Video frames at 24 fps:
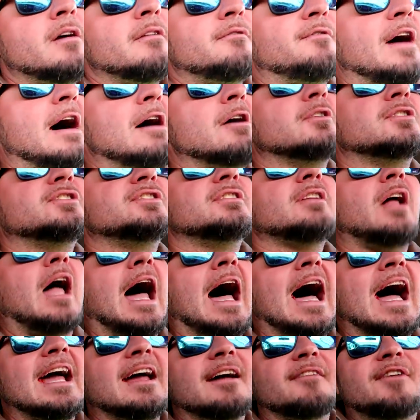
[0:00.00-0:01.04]
Folks,
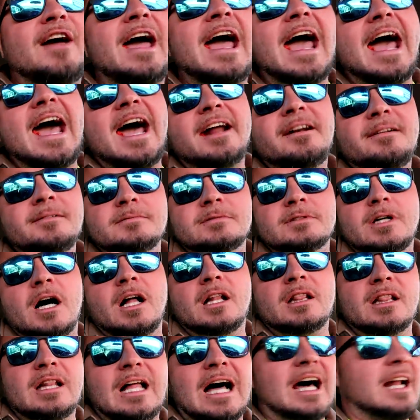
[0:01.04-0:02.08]
I have had
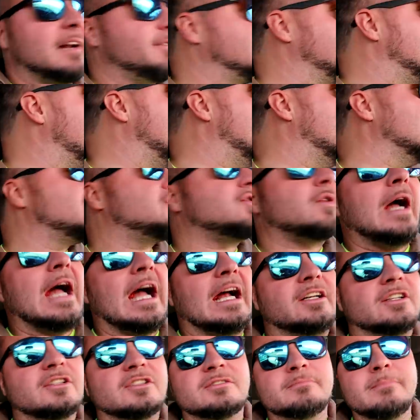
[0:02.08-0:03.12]
a lot of
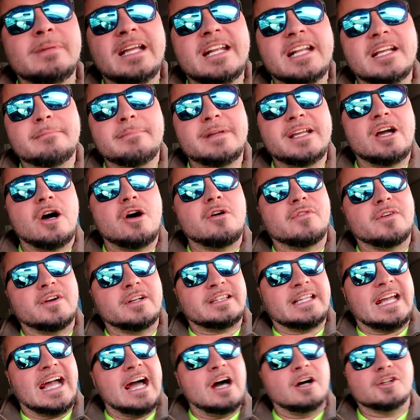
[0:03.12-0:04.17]
contractors meeting me over
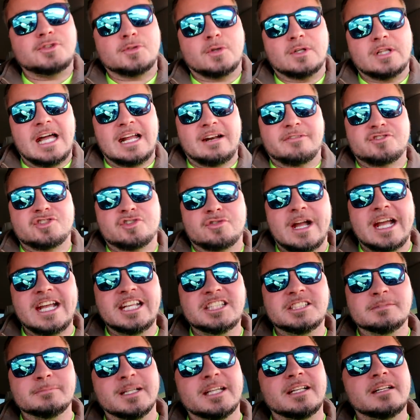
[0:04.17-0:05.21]
at the house, or a lot of
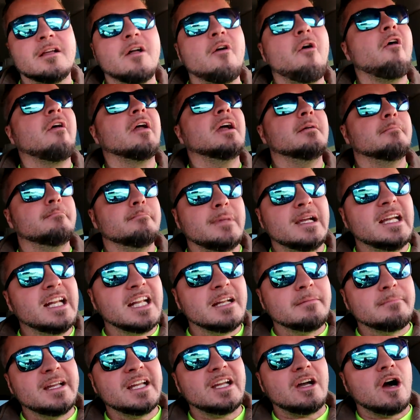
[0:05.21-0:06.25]
tradesmen
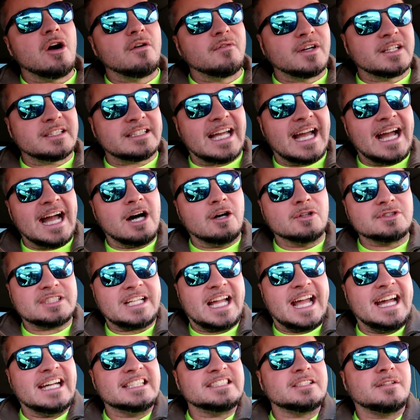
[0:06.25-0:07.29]
meeting me over at the house
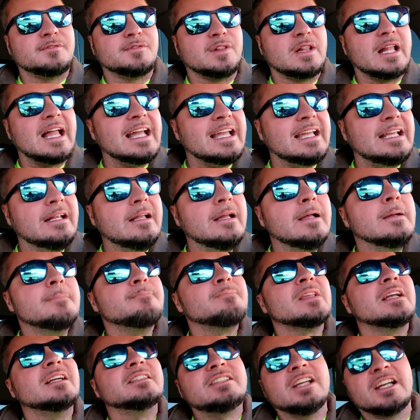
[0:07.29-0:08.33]
as of late
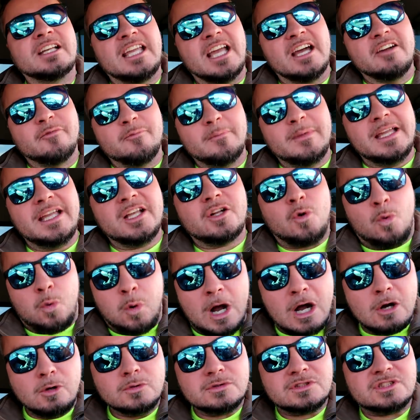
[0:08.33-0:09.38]
to give me
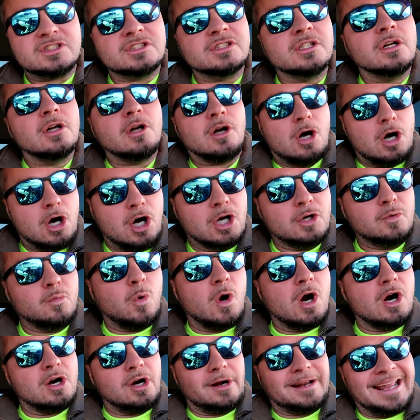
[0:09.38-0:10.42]
quotes on
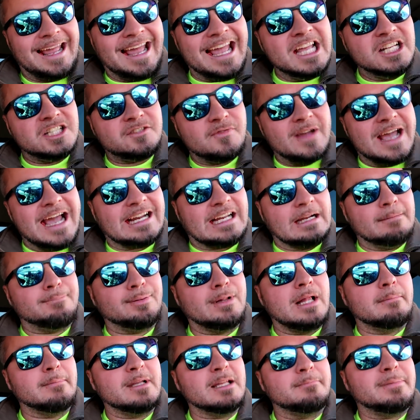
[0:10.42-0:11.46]
work, HVAC and
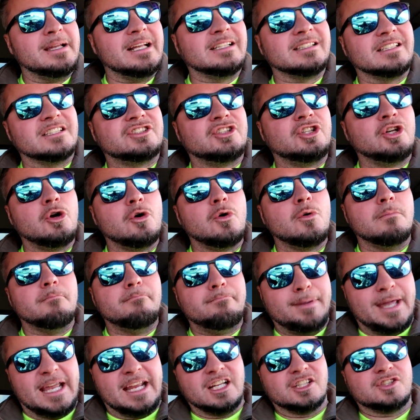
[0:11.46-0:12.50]
plumbing being the two
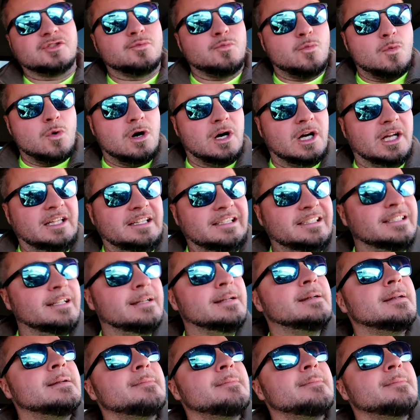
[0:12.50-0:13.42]
biggest ones.